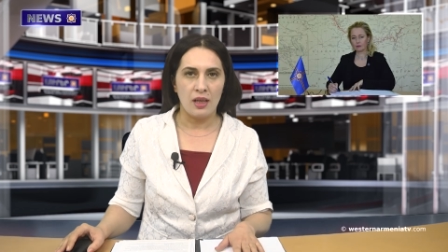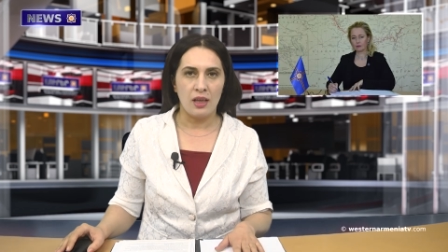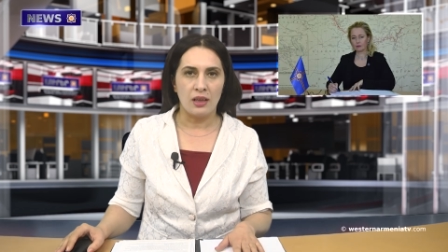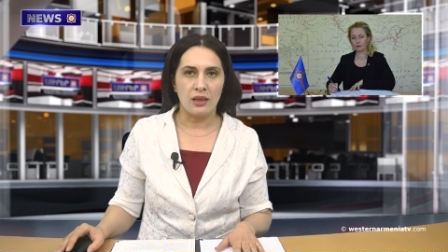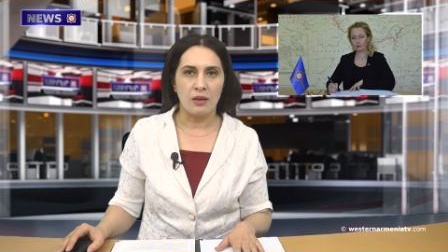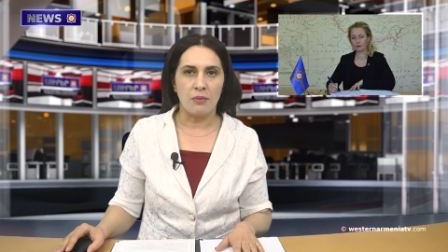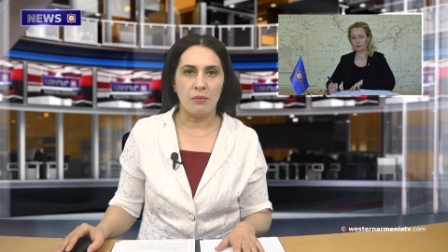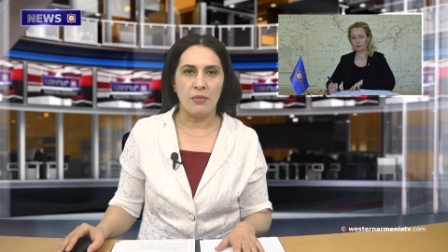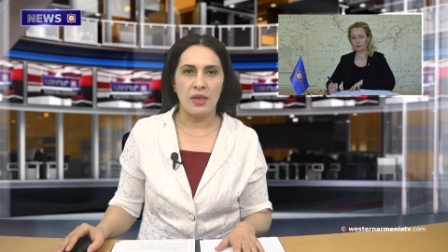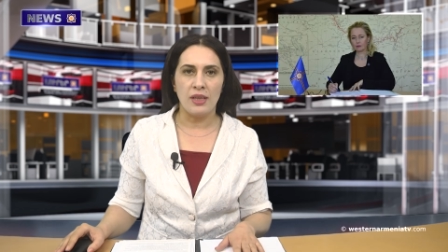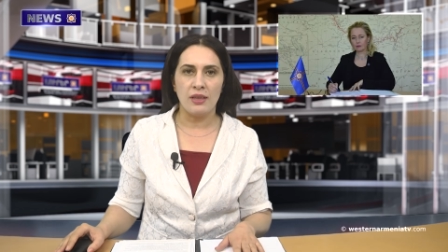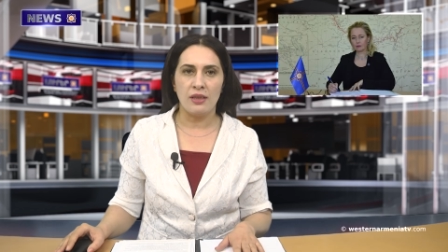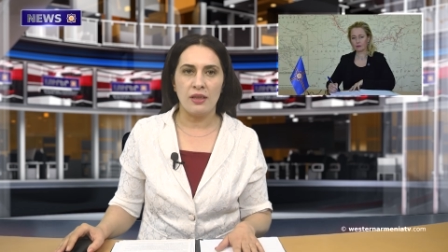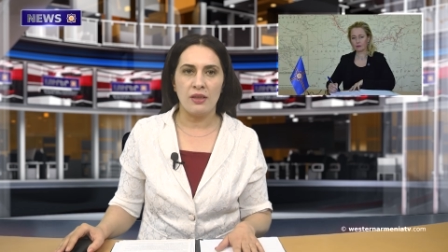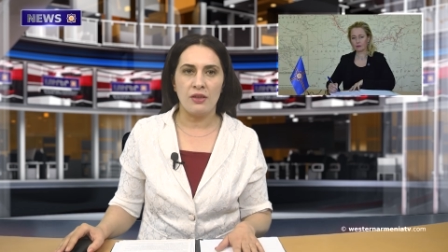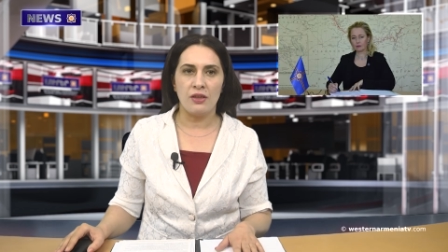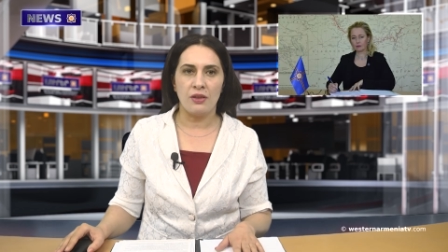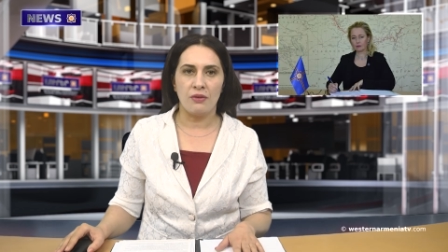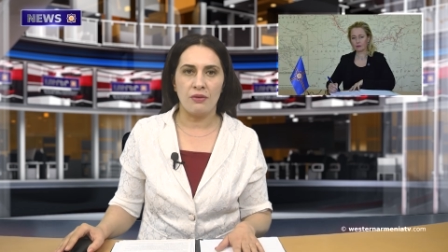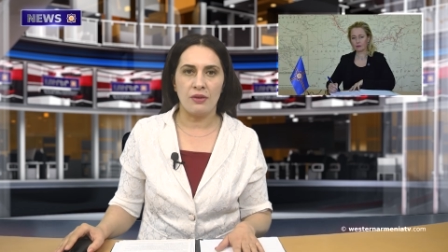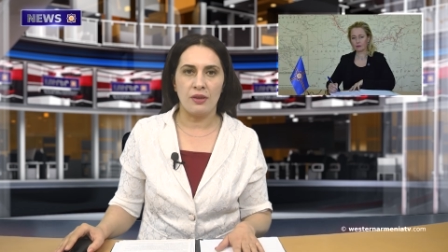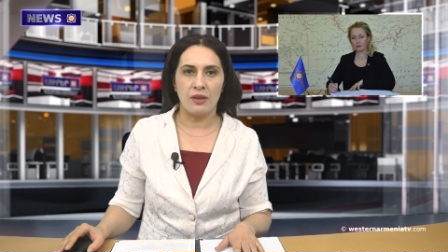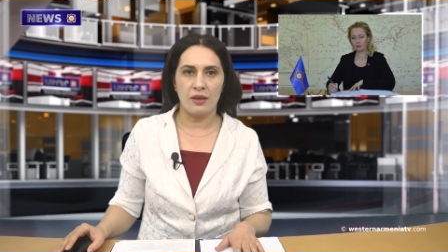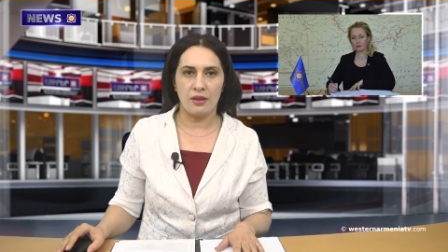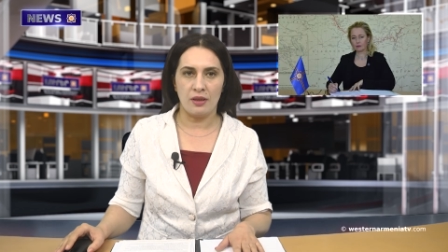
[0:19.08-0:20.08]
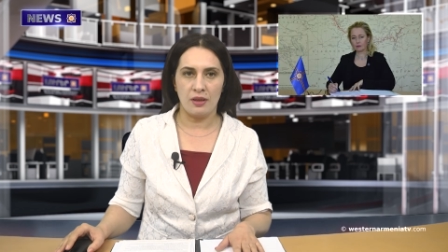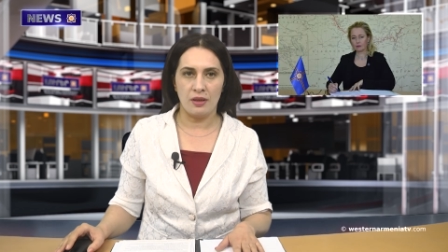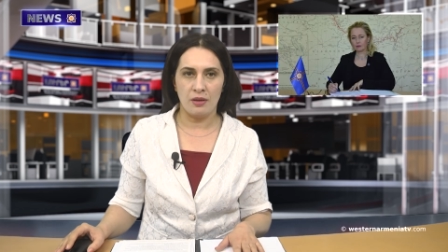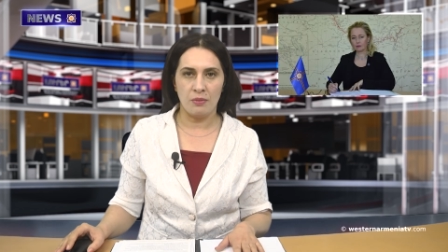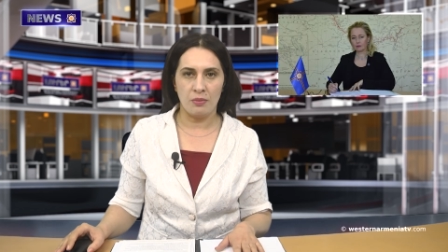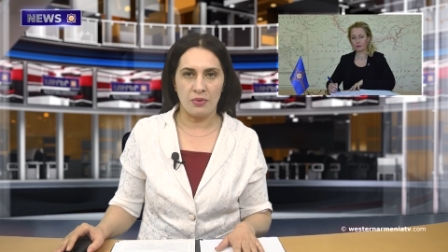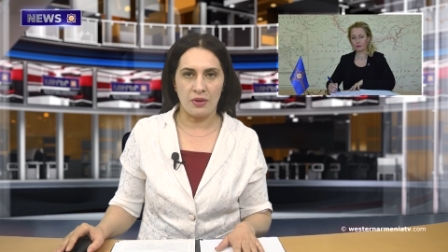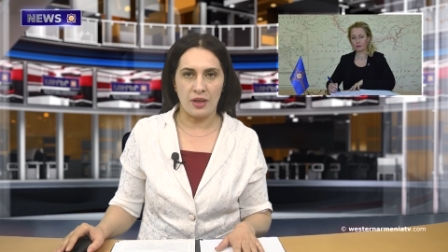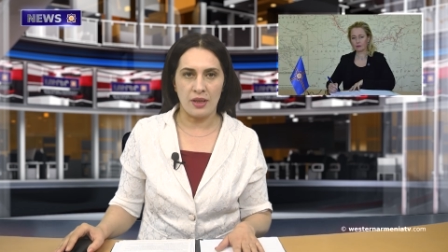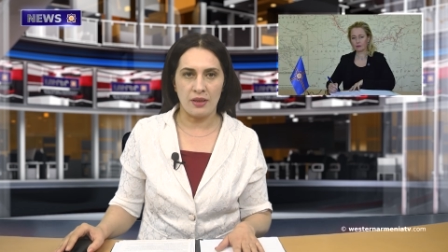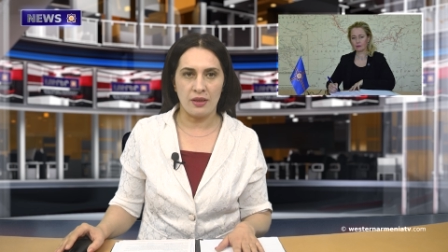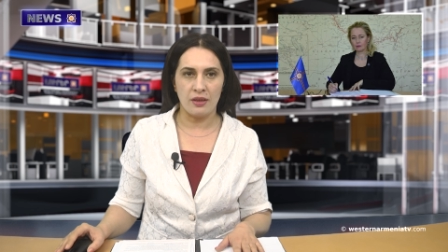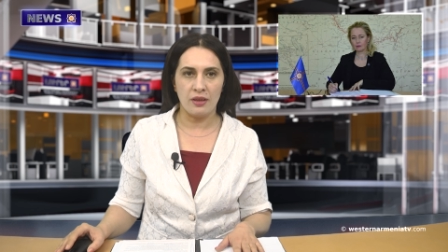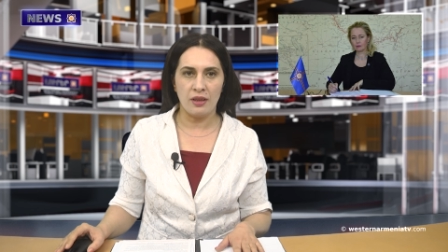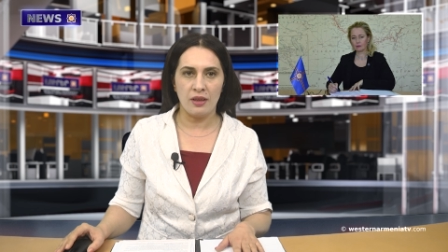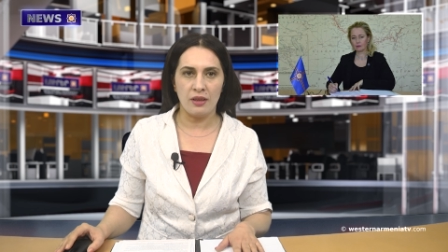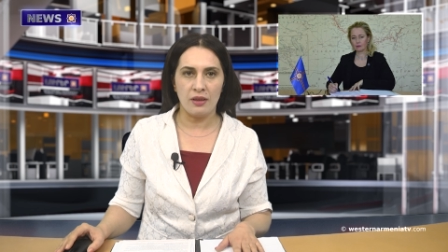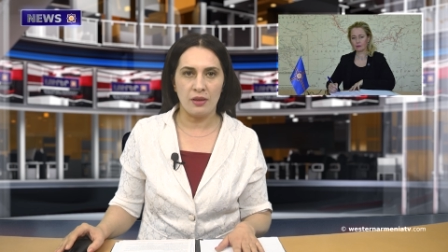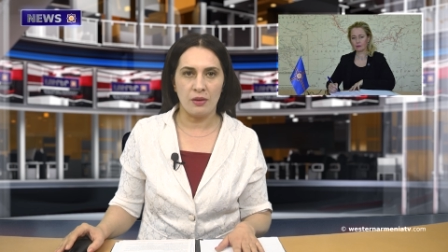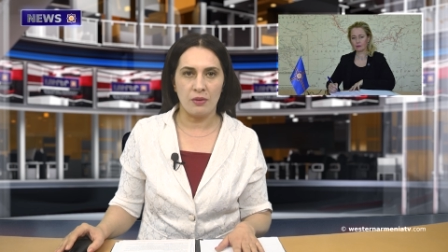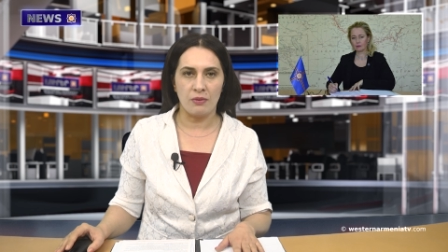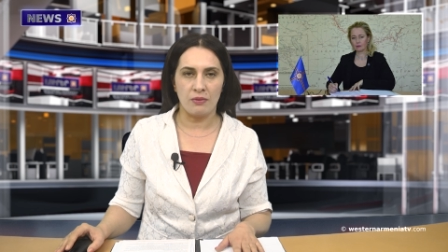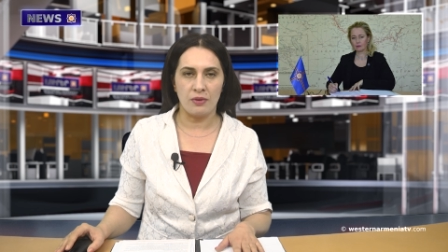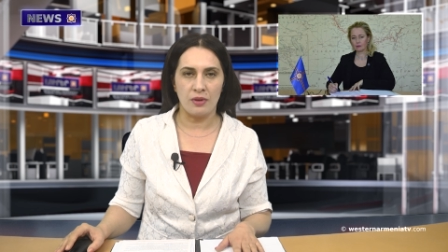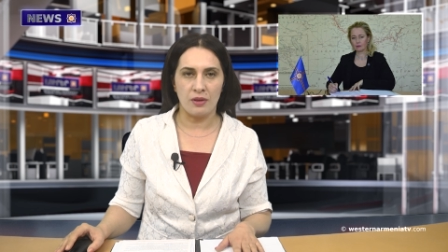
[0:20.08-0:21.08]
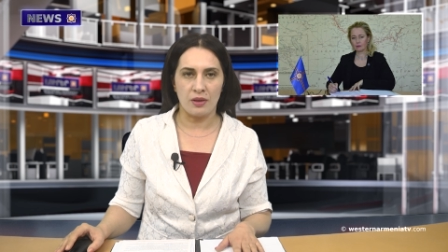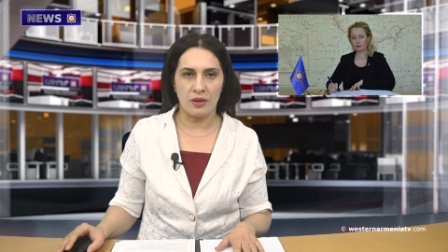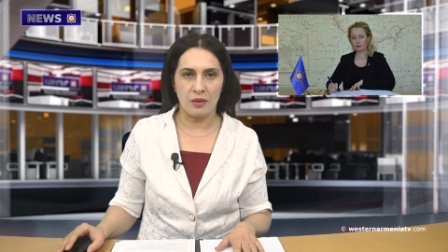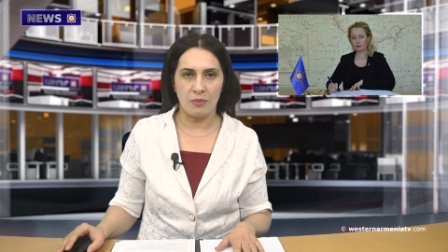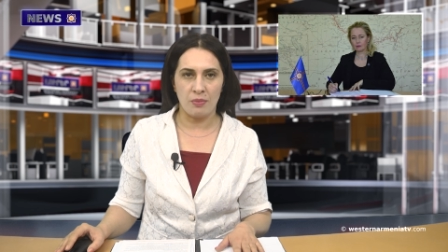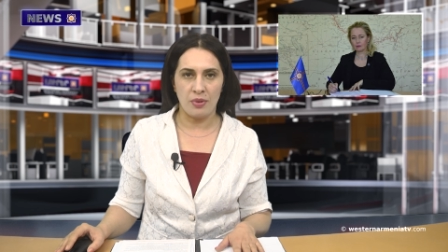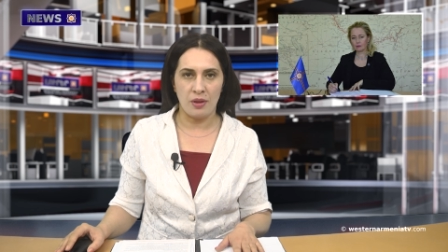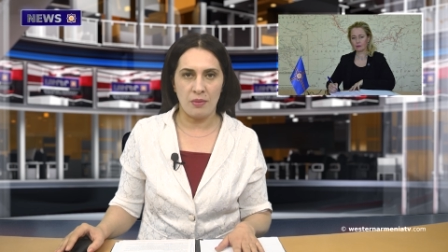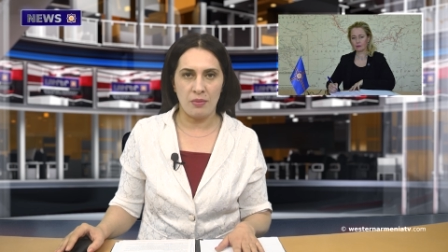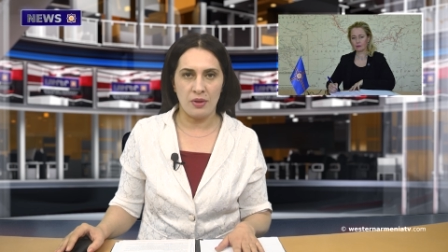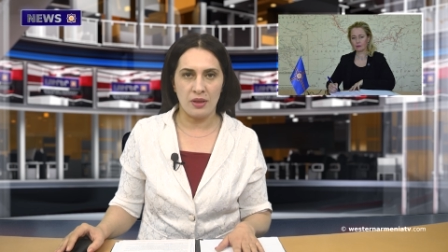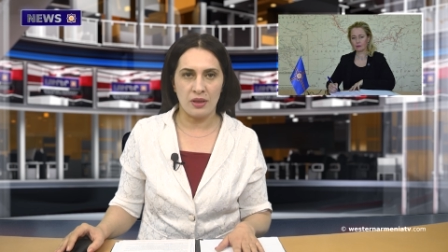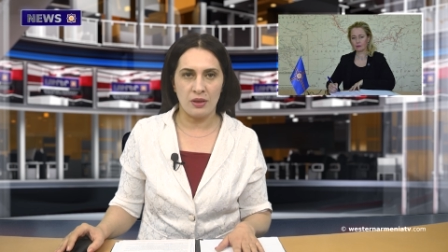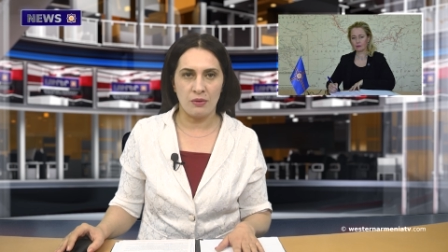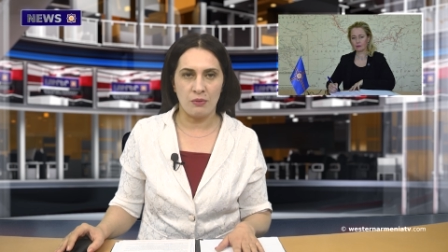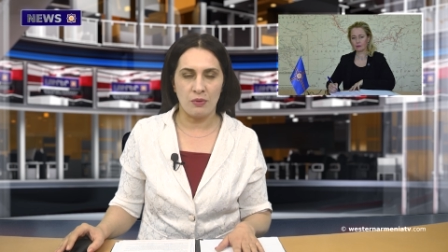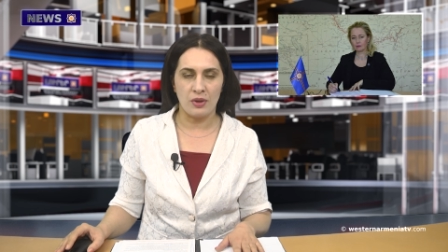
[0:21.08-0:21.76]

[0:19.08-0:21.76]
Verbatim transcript: The message of the President of the Republic